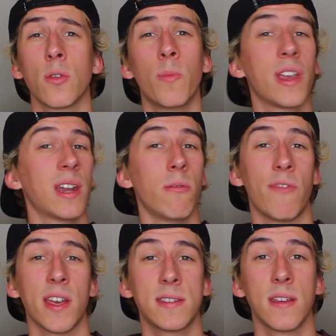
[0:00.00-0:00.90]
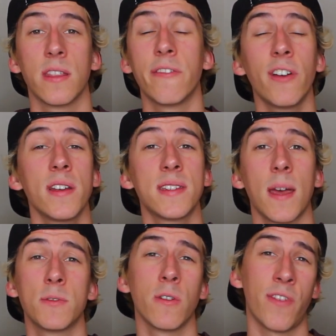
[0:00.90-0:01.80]
or beginner investor, the first
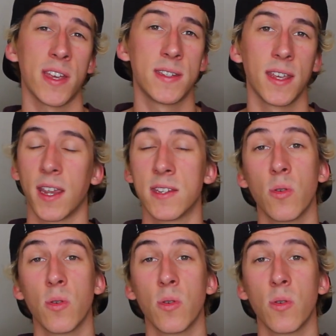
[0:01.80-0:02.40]
step to investing is